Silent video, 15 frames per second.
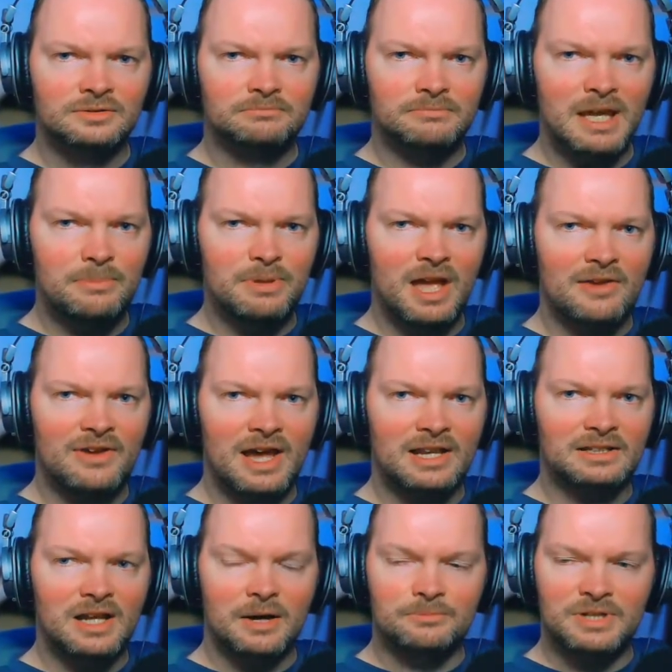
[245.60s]
Maybe I've had
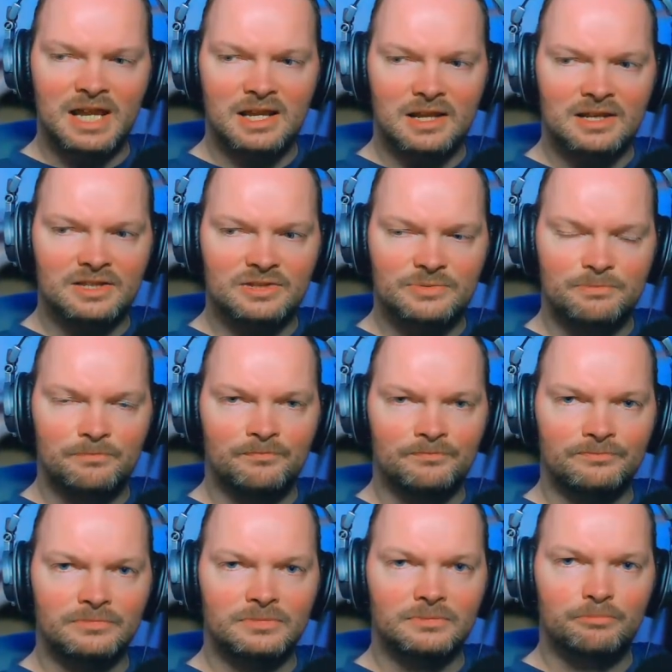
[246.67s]
an update and it's
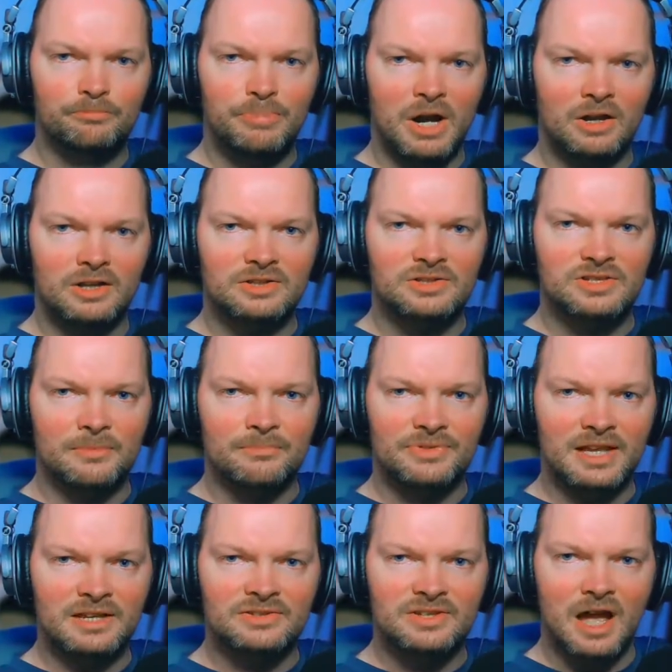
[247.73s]
bugged some
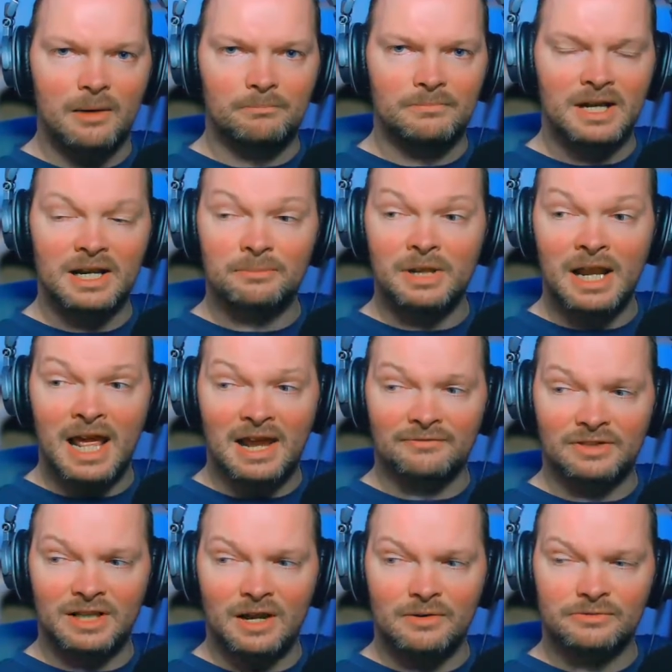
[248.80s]
things up, and I'm going to have
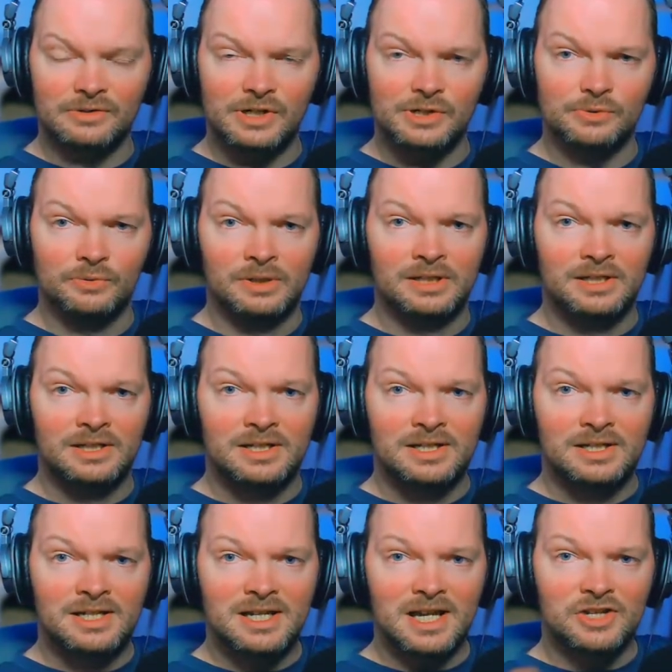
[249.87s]
to go through
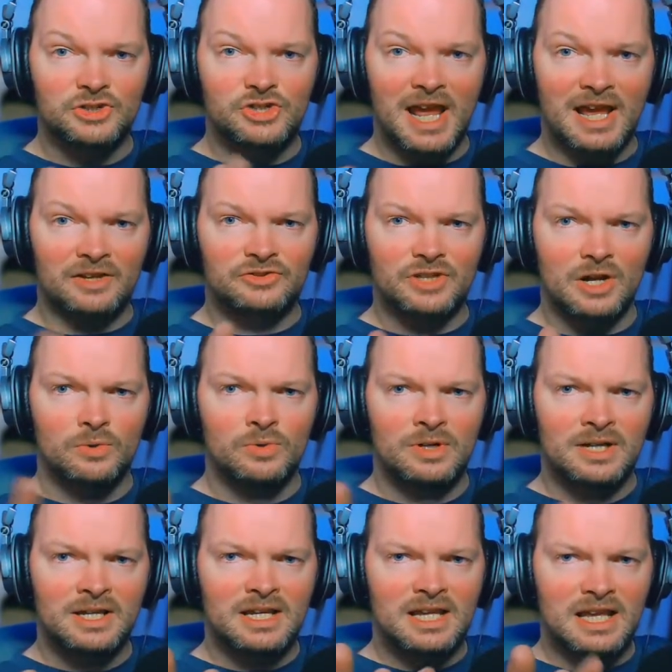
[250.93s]
and check. So
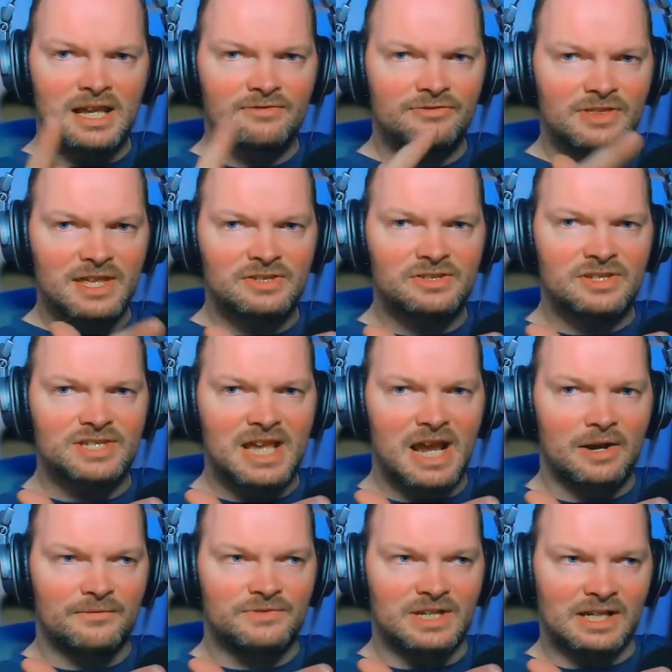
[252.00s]
if this is
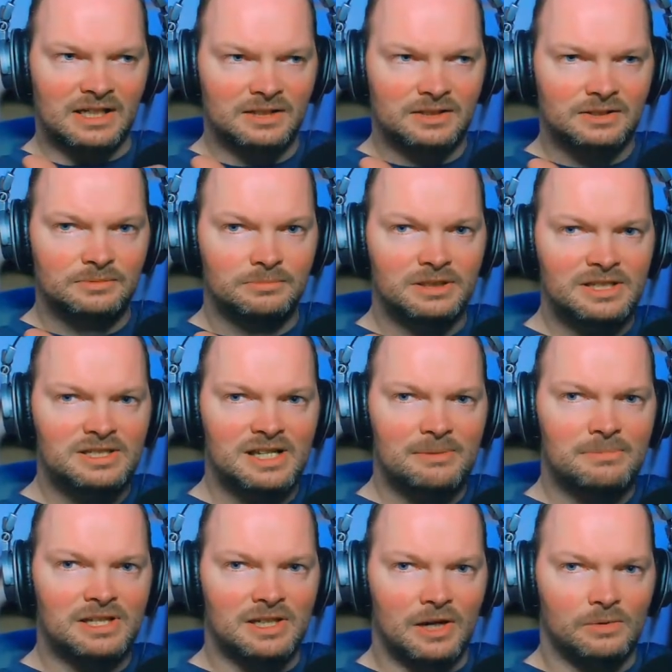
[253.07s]
out of sync, please let
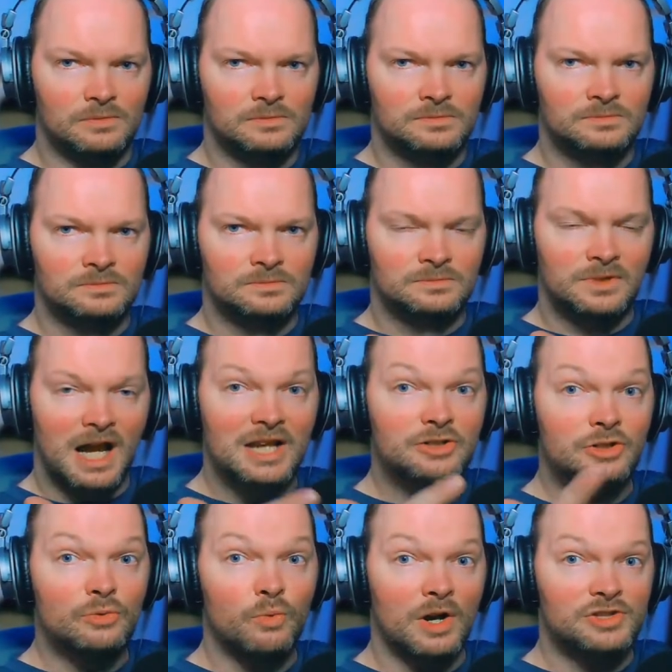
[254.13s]
me know. I
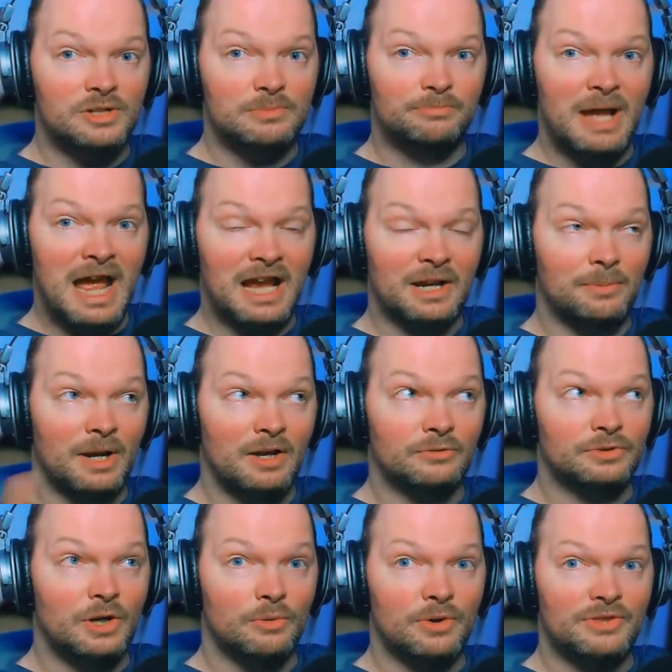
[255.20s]
do watch it back, but I don't
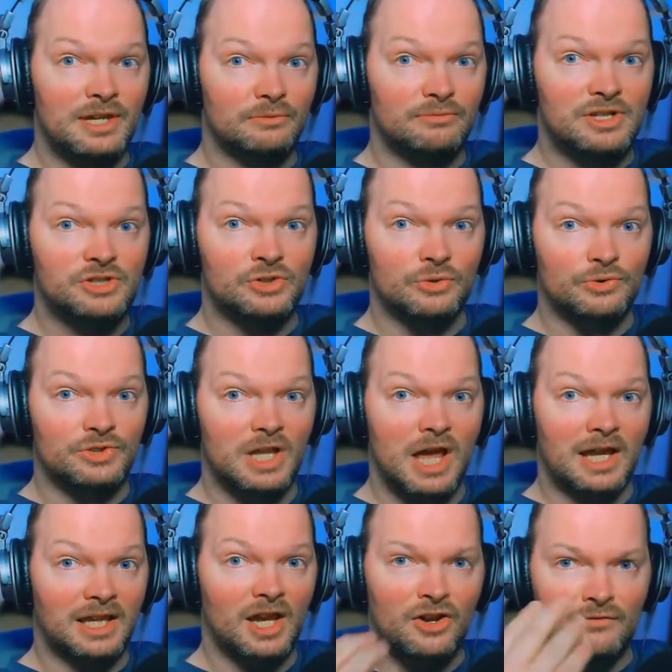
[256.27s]
know what the original's
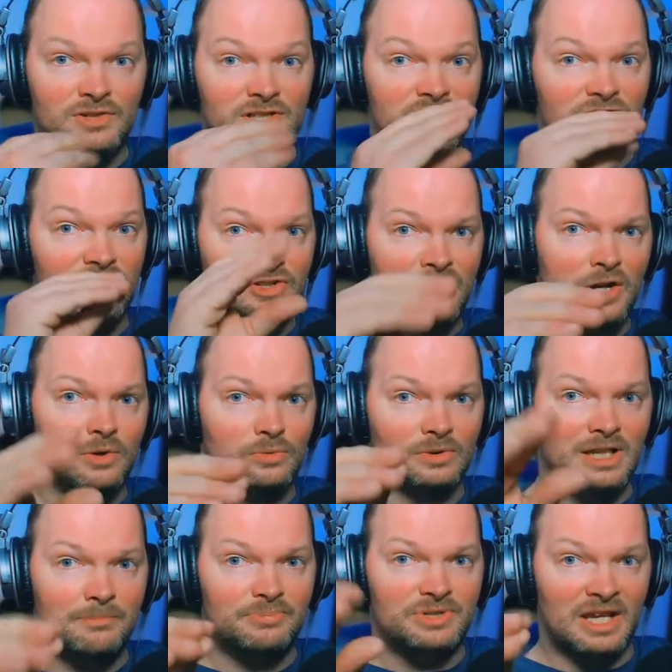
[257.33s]
like, and obviously there's no
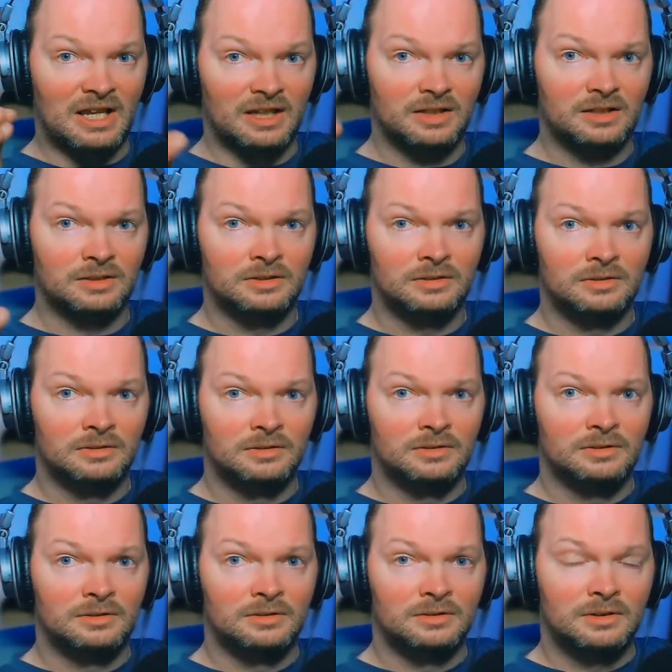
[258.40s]
lip sync.
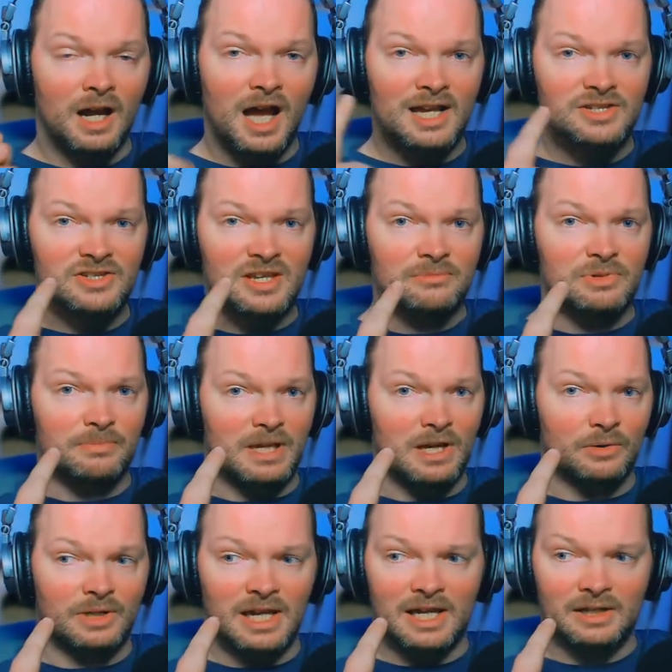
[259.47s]
I seem to be
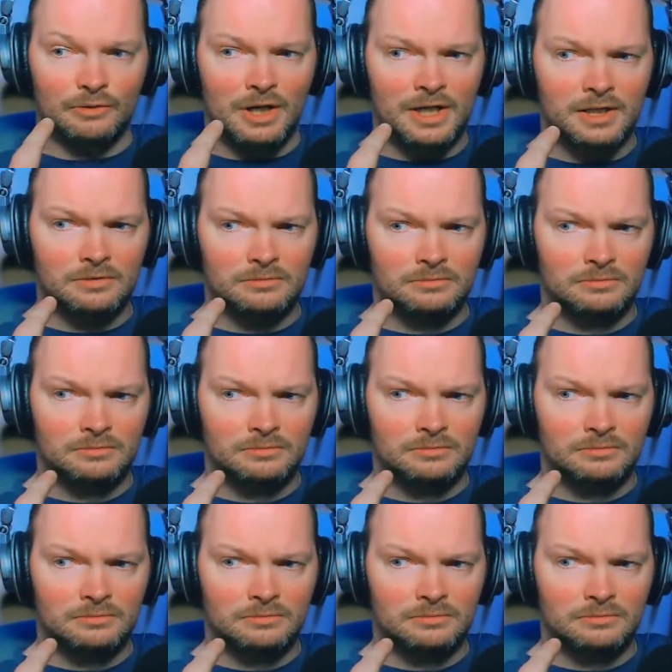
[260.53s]
okay, right?